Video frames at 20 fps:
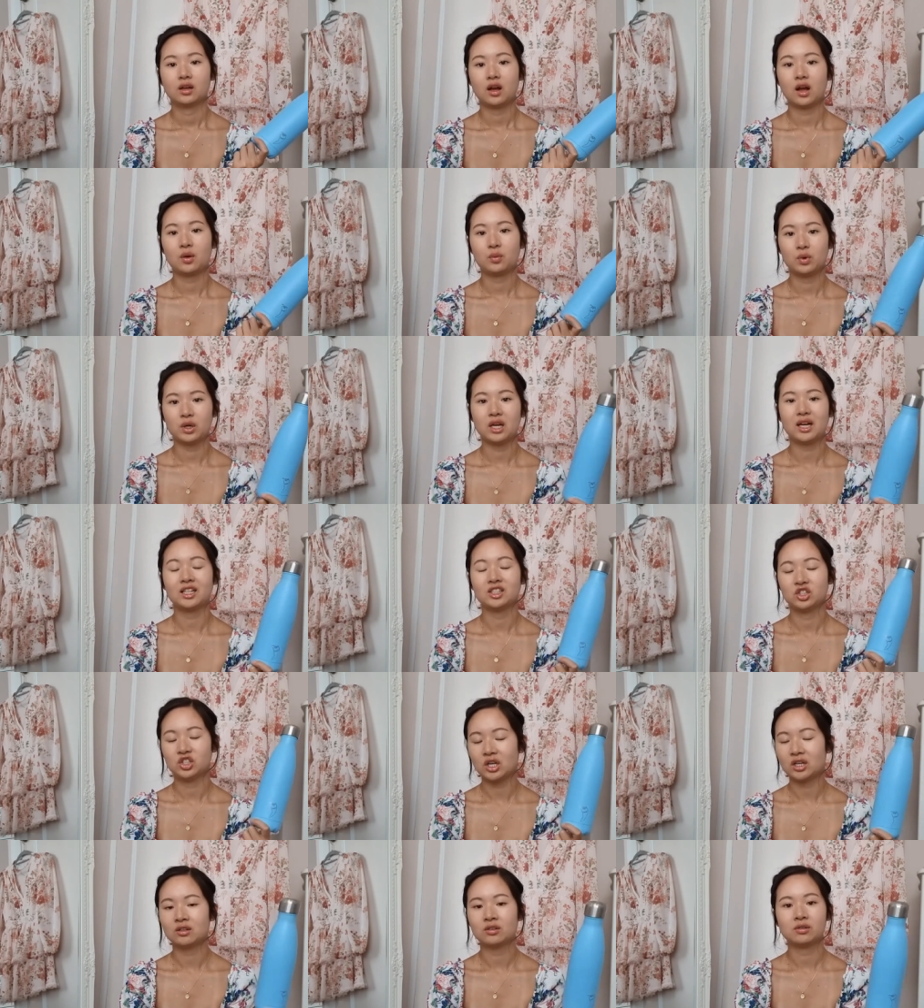I, I
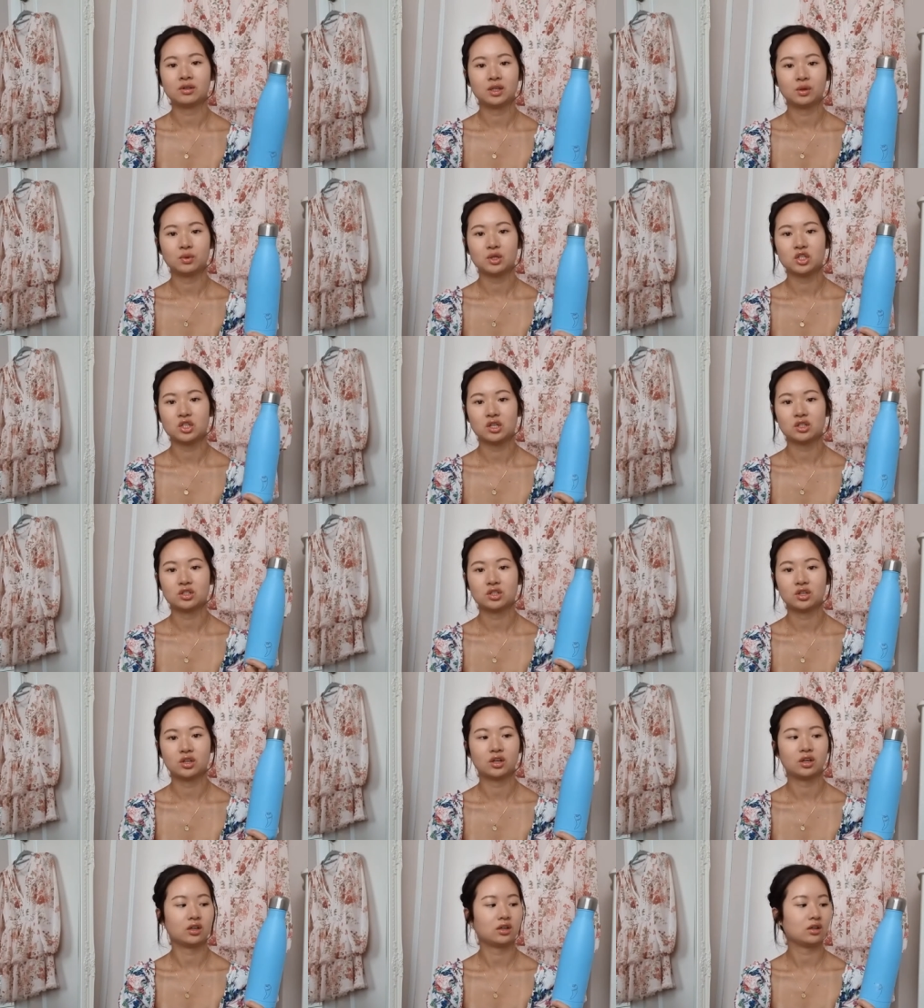genuinely wish I
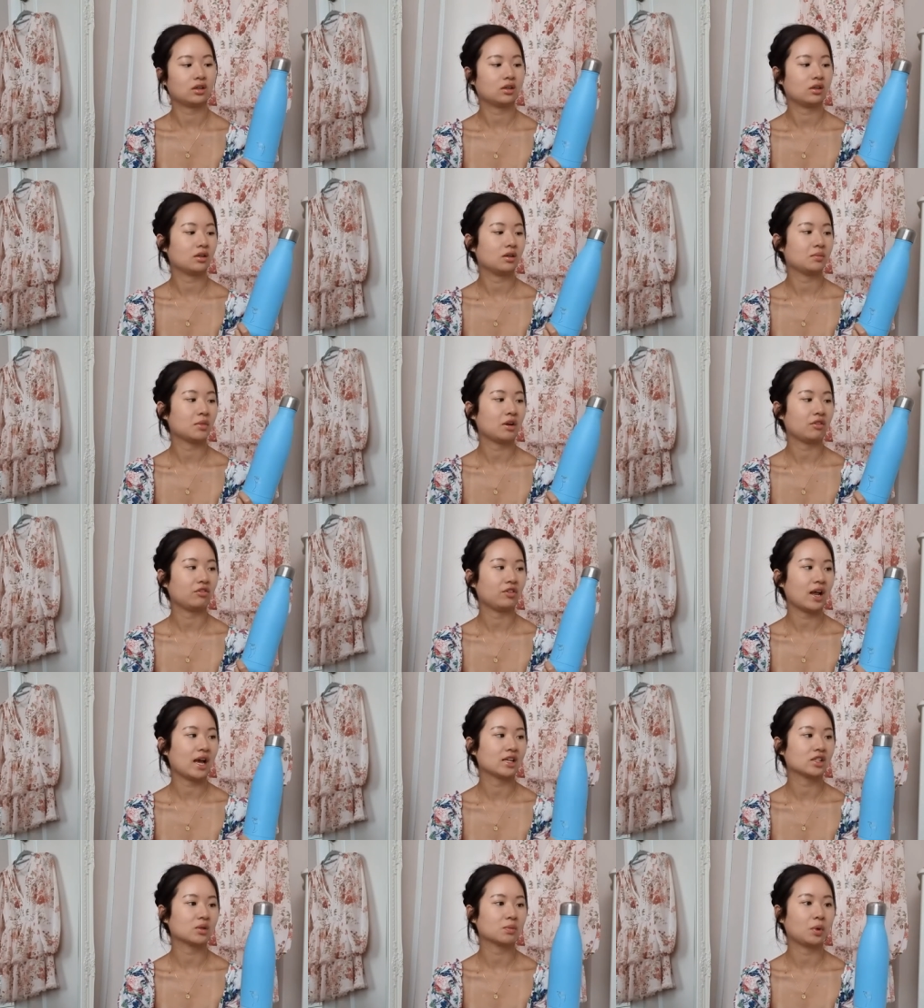took my
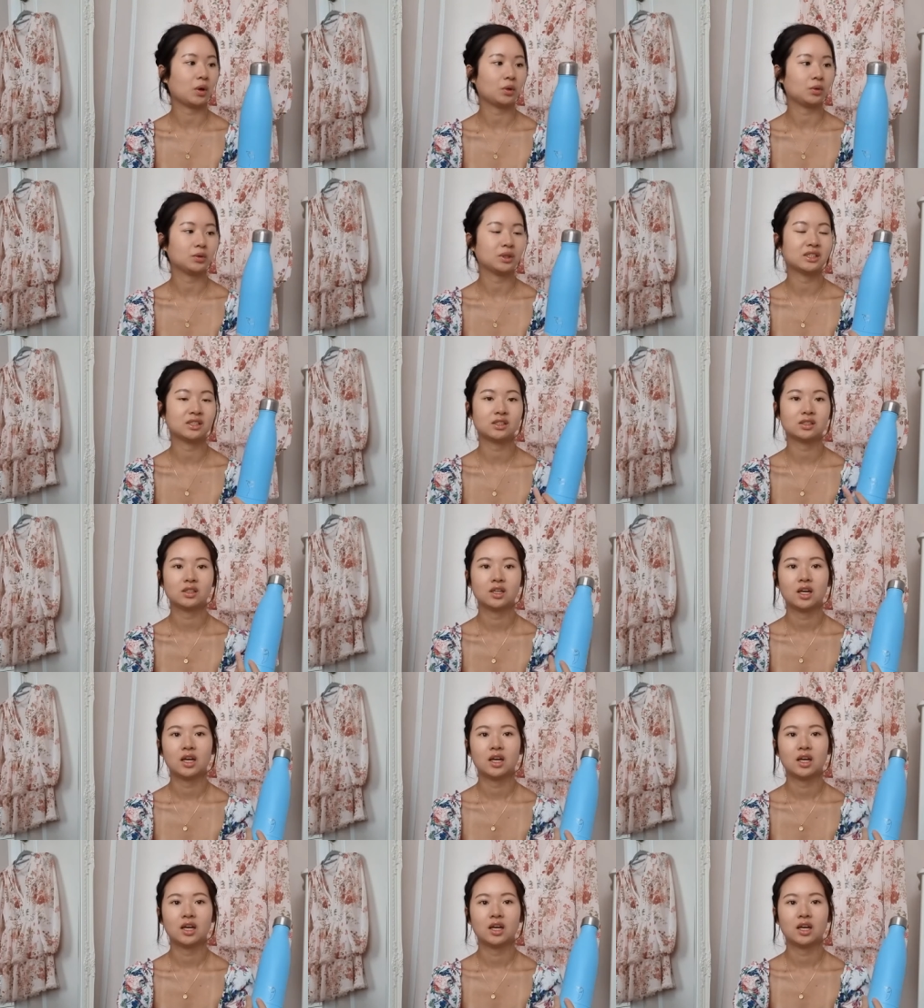flask bowl and